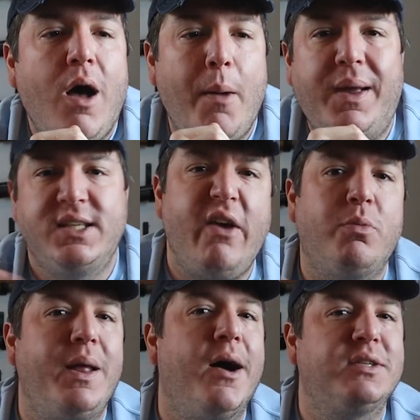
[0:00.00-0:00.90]
Uh, because
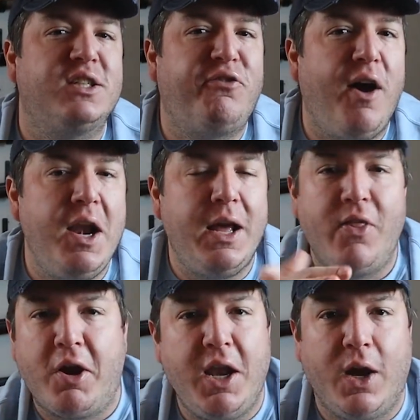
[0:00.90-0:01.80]
everybody else is fighting
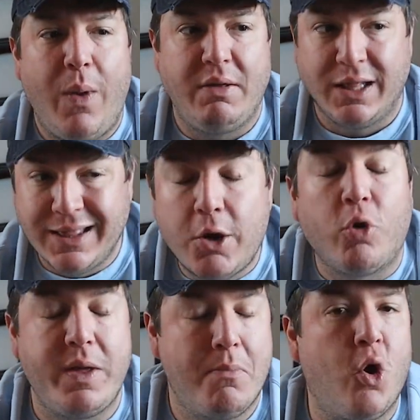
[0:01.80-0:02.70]
and they're getting away with
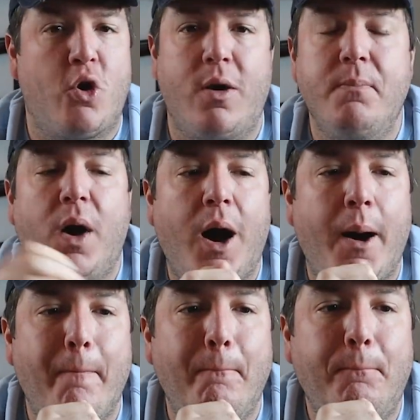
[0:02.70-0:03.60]
literally murder.
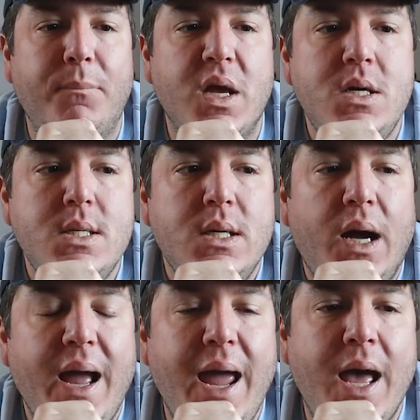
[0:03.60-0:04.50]
Um,
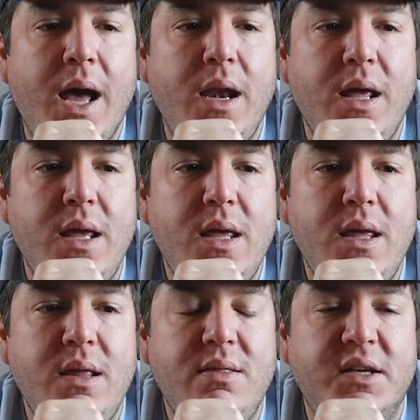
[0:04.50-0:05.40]
and
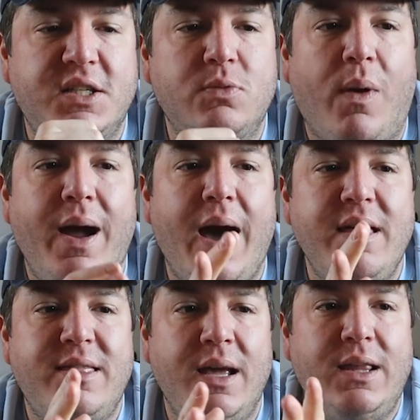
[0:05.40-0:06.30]
this is why
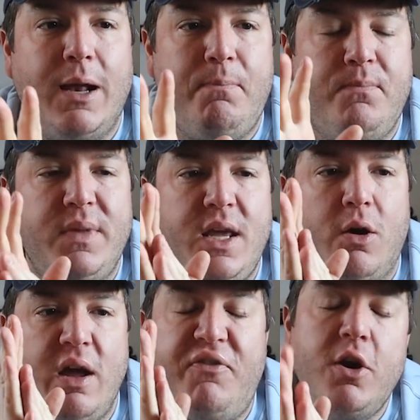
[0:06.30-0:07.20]
I think that you
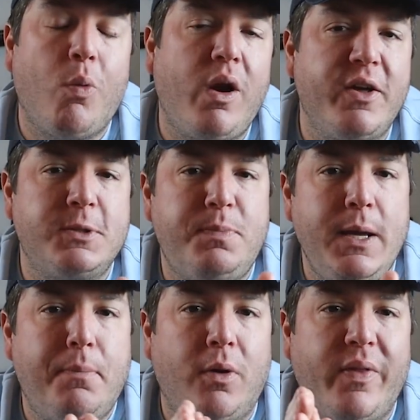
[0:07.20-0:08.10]
know if you're one of those
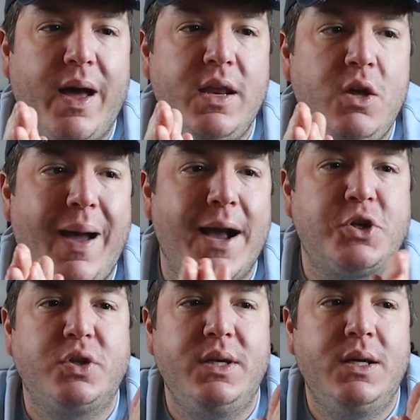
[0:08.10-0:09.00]
people that you
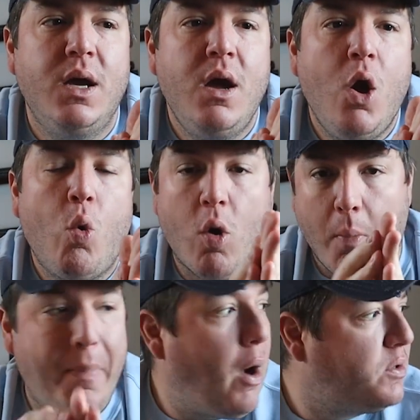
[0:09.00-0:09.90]
actually
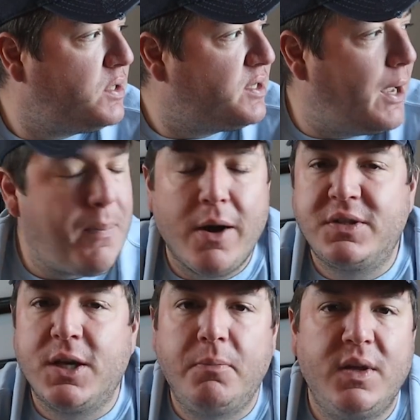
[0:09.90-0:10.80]
we're about to type
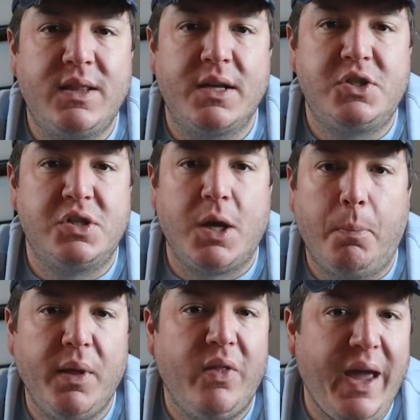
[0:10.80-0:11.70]
out something that's just
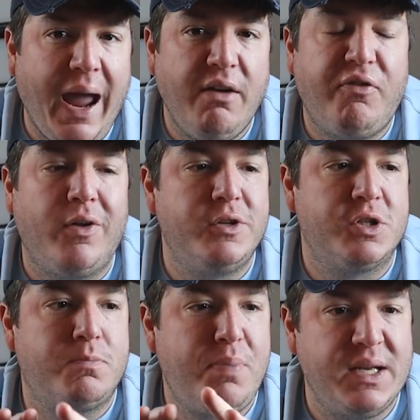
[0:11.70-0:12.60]
completely hateful and
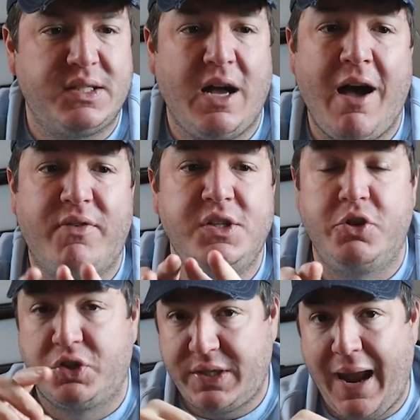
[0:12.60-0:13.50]
just pissed off because
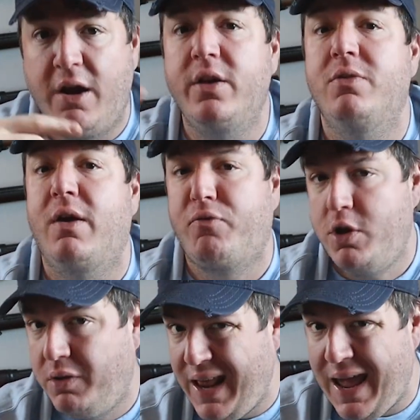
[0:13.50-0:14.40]
you're scared and therefore
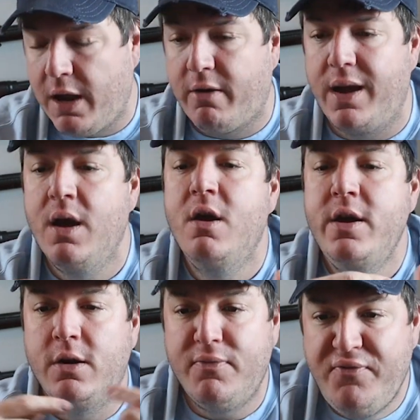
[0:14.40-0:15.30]
you get angry.
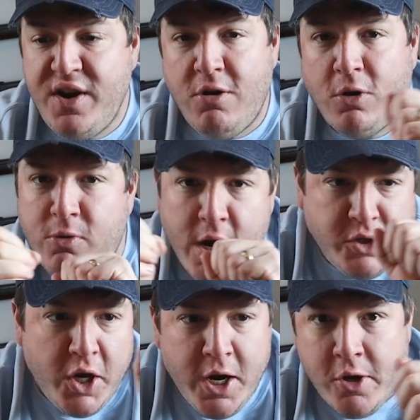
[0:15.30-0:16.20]
You know, fear
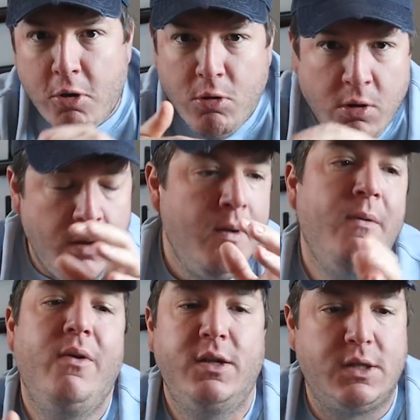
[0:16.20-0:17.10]
creates anger.
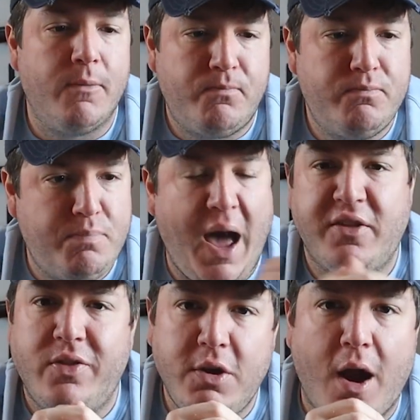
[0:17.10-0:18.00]
And it's a
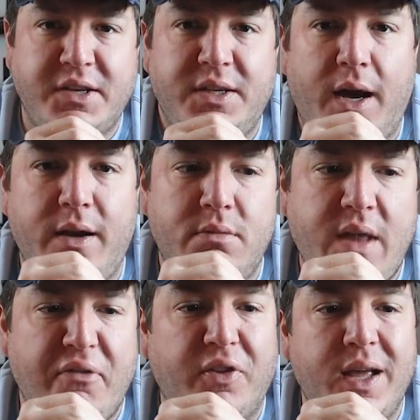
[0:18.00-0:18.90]
path to the dark side, and it
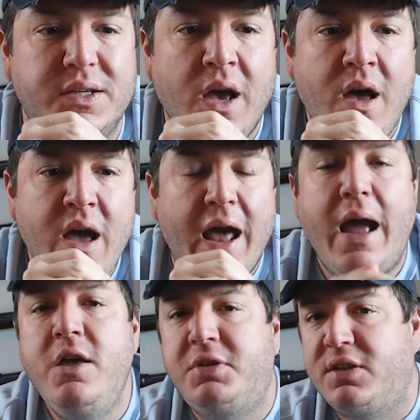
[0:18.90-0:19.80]
definitely is. And
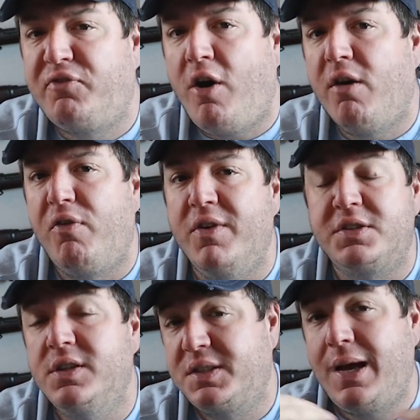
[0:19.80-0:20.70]
I used to fall for
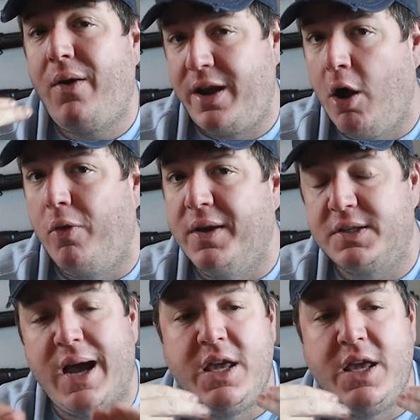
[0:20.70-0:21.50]
this, so this is how I know this.